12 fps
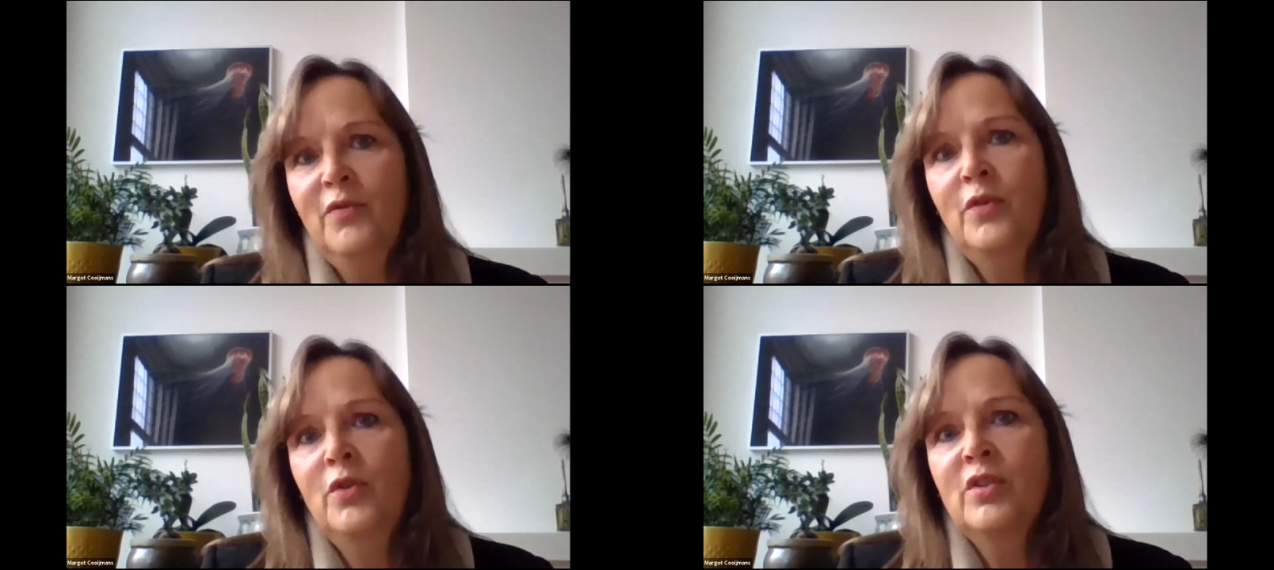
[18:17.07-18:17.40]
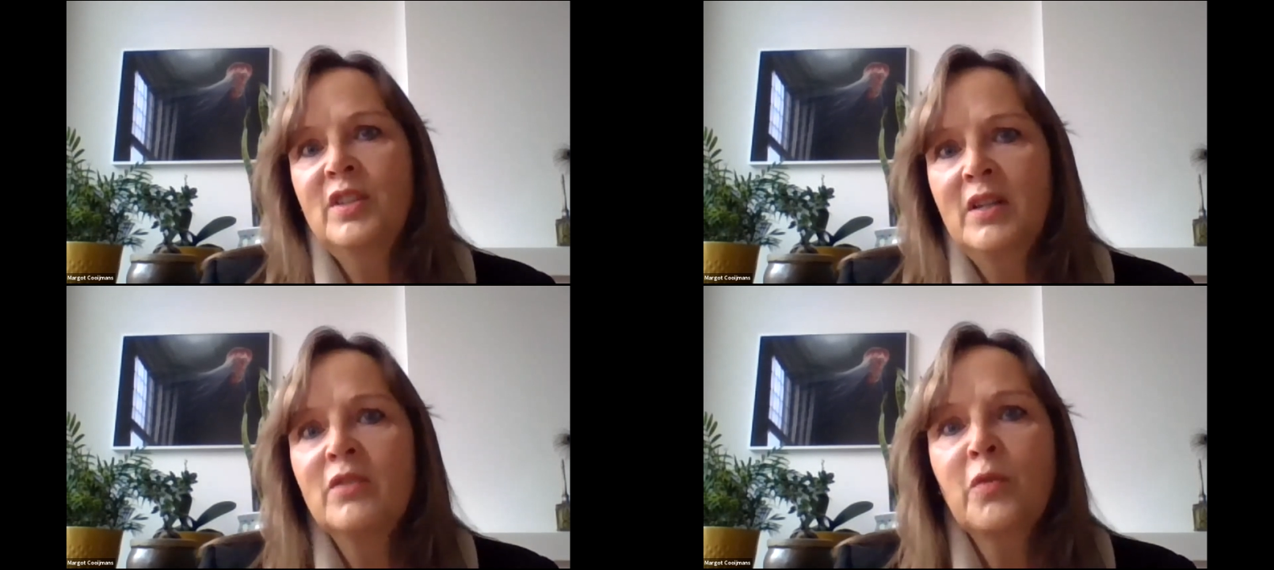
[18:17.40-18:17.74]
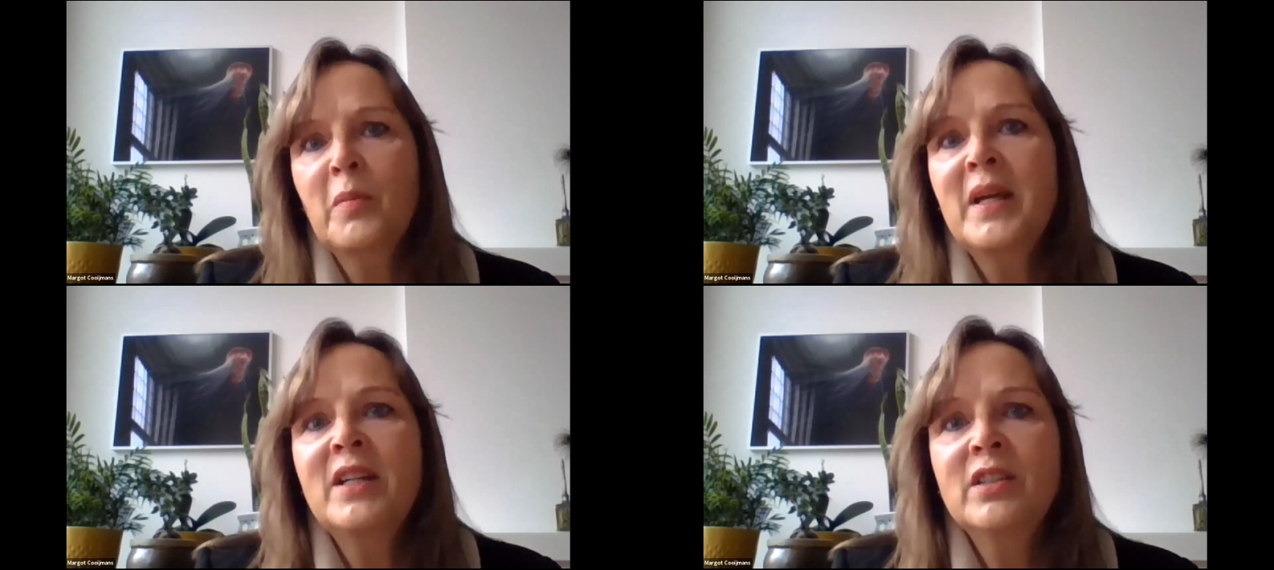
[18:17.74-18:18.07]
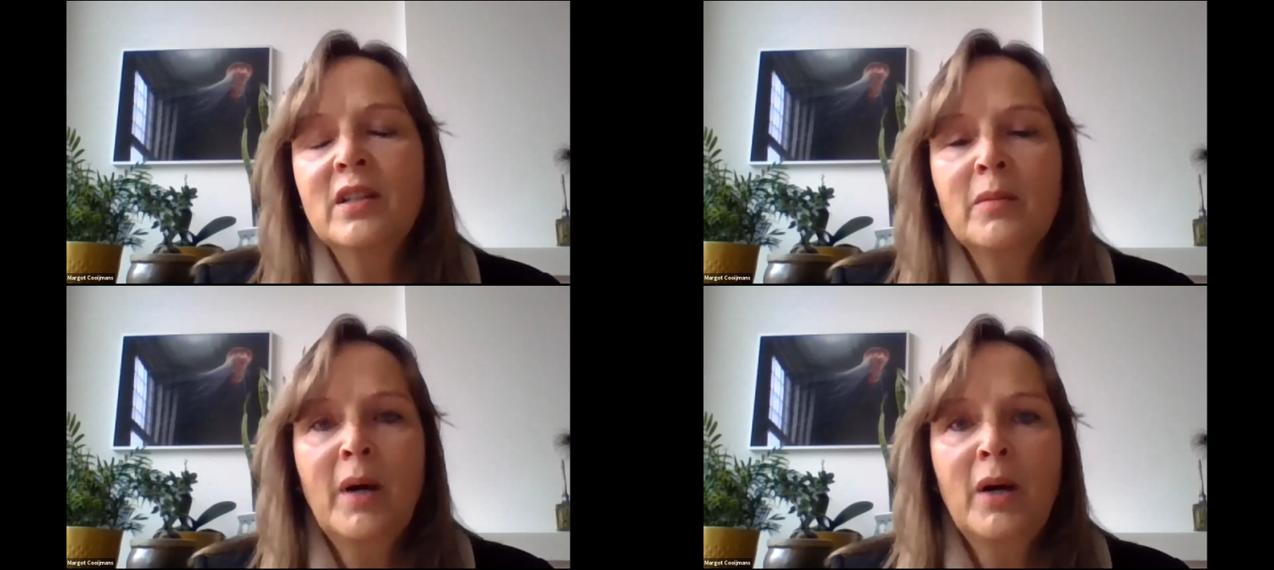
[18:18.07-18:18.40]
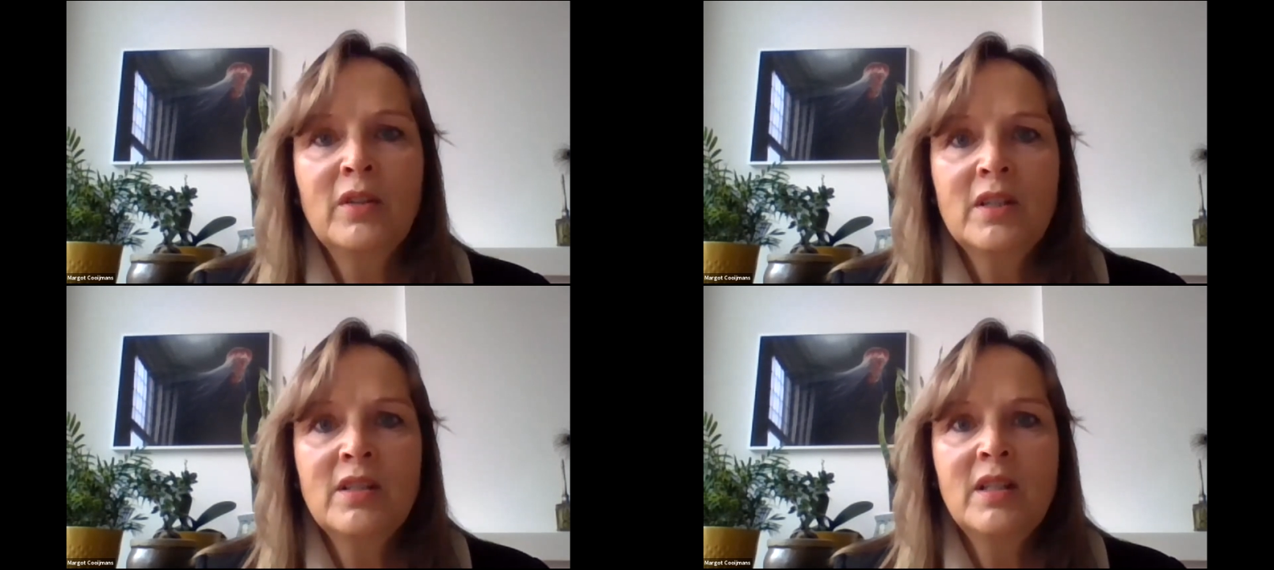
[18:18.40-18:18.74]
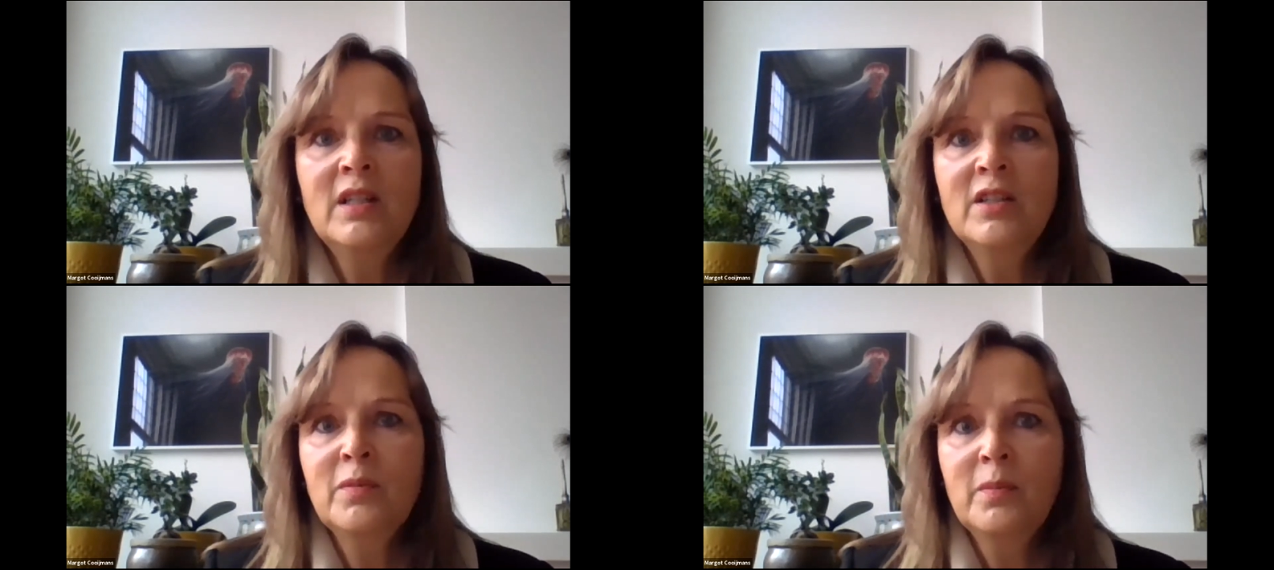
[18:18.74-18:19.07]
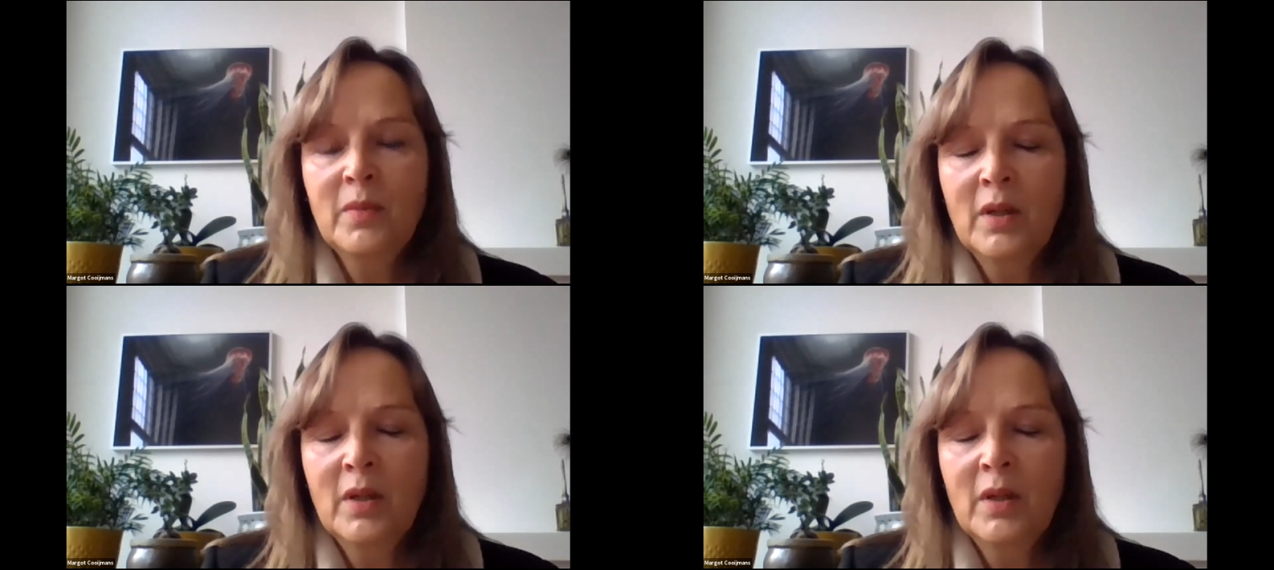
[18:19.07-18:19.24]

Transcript: first information about disease